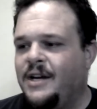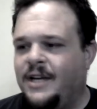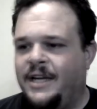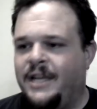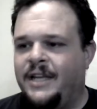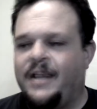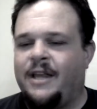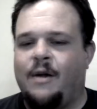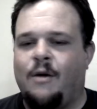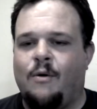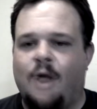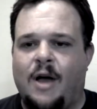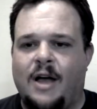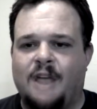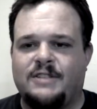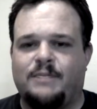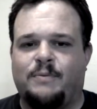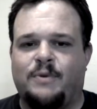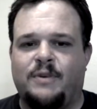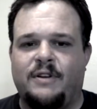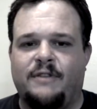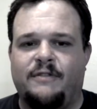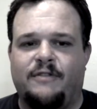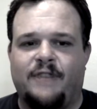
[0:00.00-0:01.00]
Eli Roth's
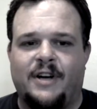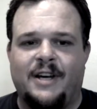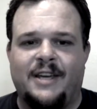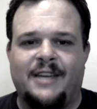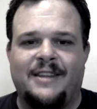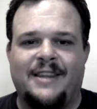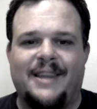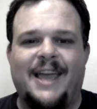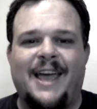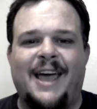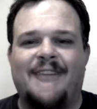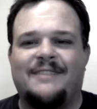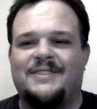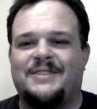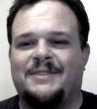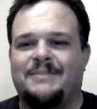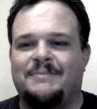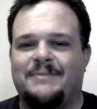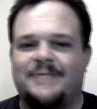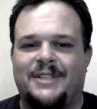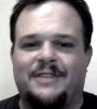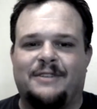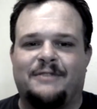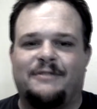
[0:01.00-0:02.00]
pretty funny. And they have
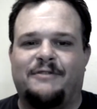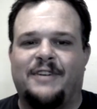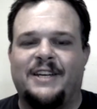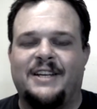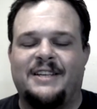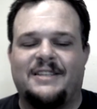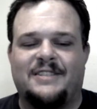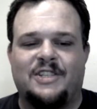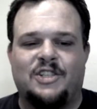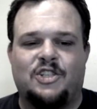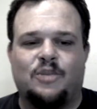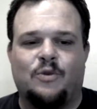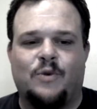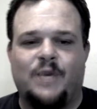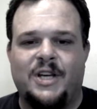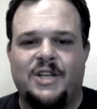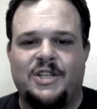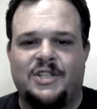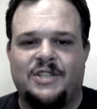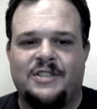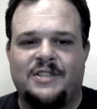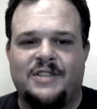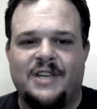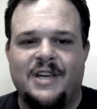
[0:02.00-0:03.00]
some little funny
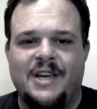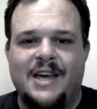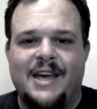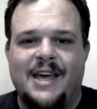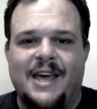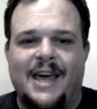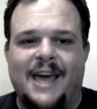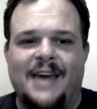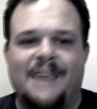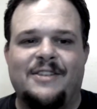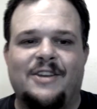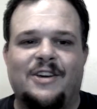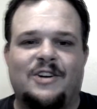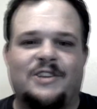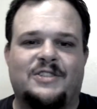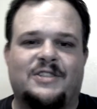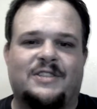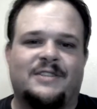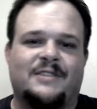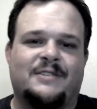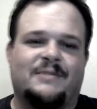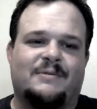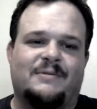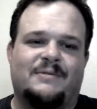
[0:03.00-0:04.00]
situations. And there's
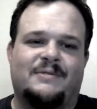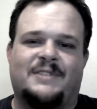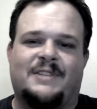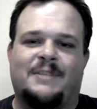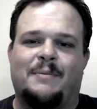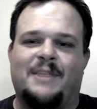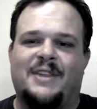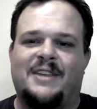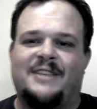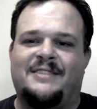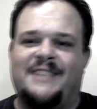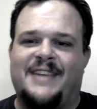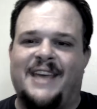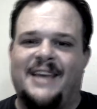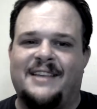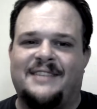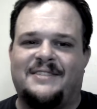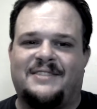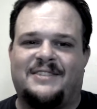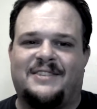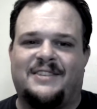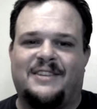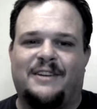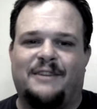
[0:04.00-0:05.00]
uh, some of the death
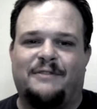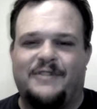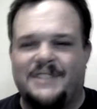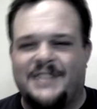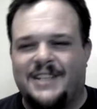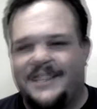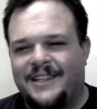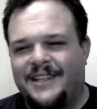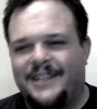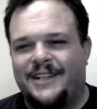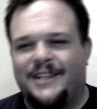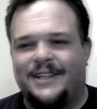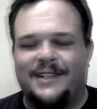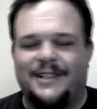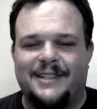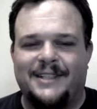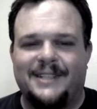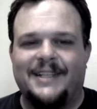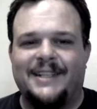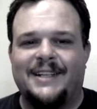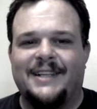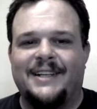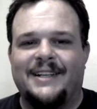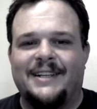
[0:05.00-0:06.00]
stuff is a little
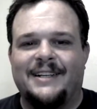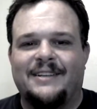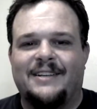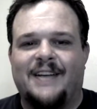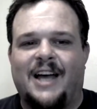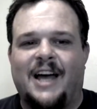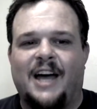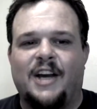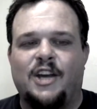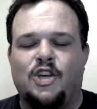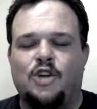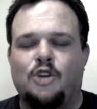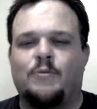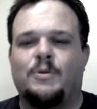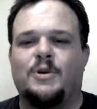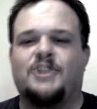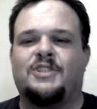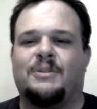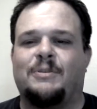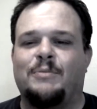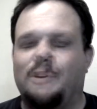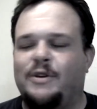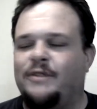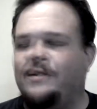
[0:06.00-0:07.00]
kind of humorous.
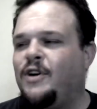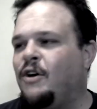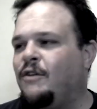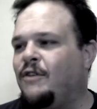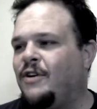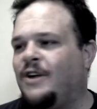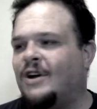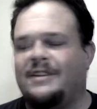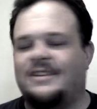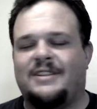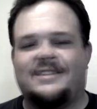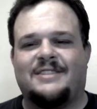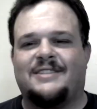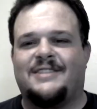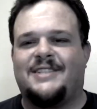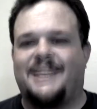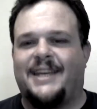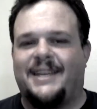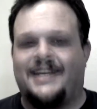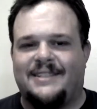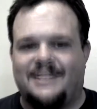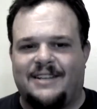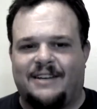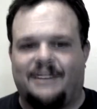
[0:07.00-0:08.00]
The movie overall doesn't
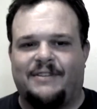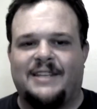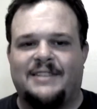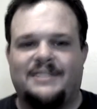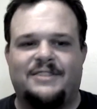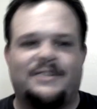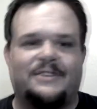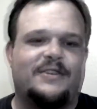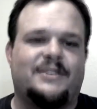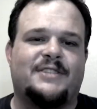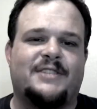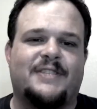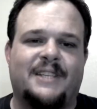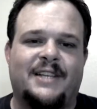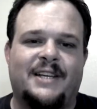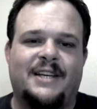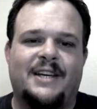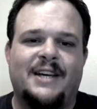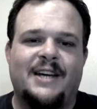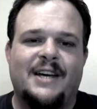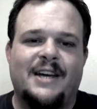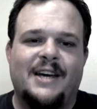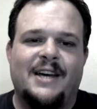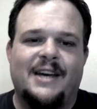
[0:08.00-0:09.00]
take itself that
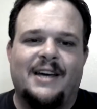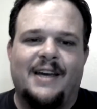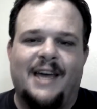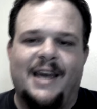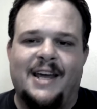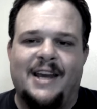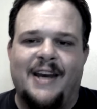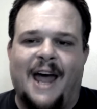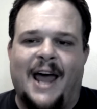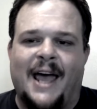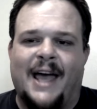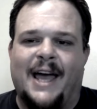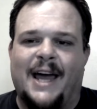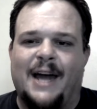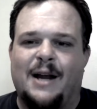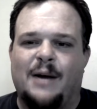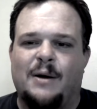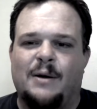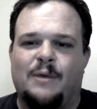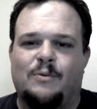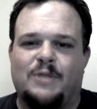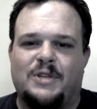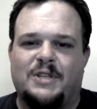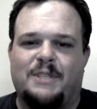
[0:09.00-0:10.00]
seriously. And I got to
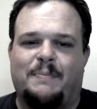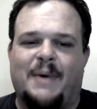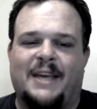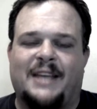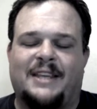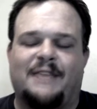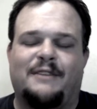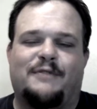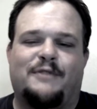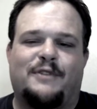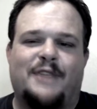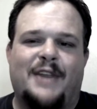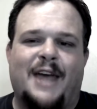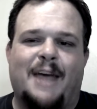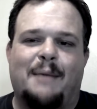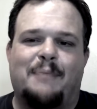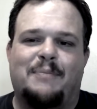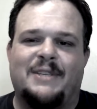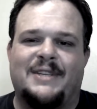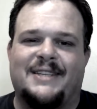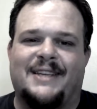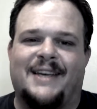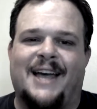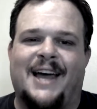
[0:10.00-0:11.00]
respect it for that
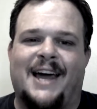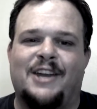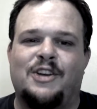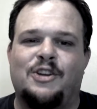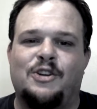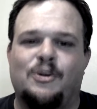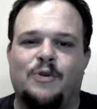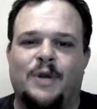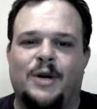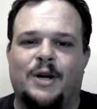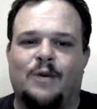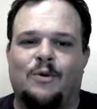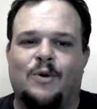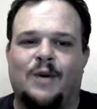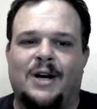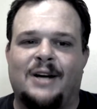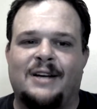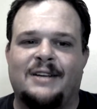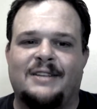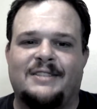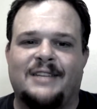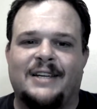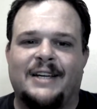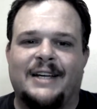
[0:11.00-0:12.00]
because it kind of knew what it was.